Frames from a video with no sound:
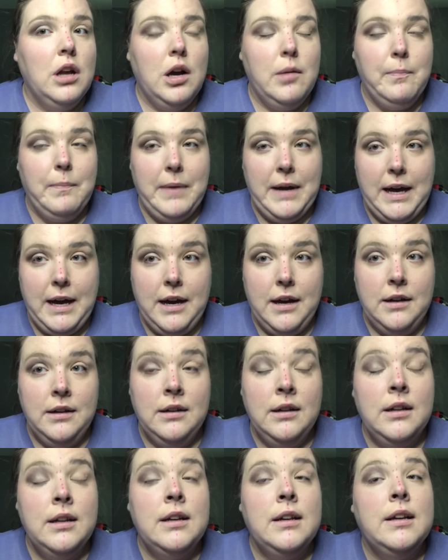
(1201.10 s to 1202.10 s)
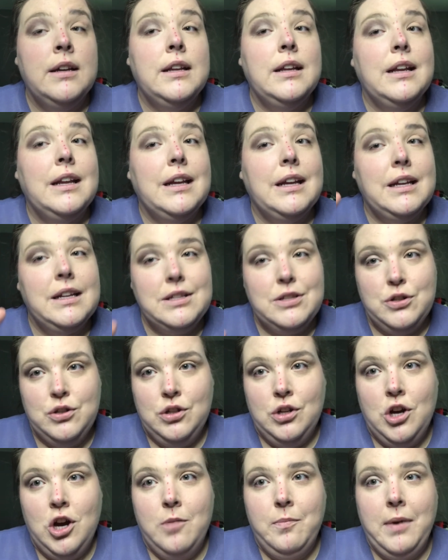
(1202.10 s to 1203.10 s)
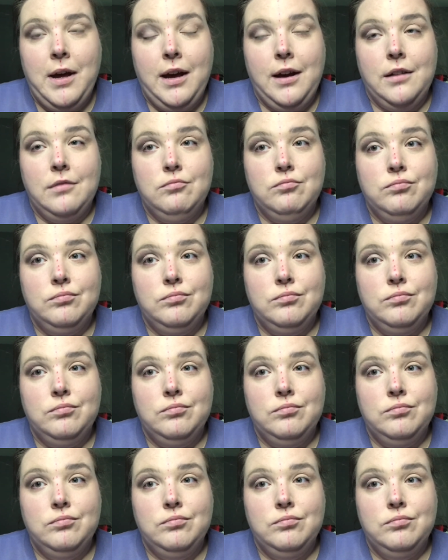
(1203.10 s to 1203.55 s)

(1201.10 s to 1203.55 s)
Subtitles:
not bad. It's not bad.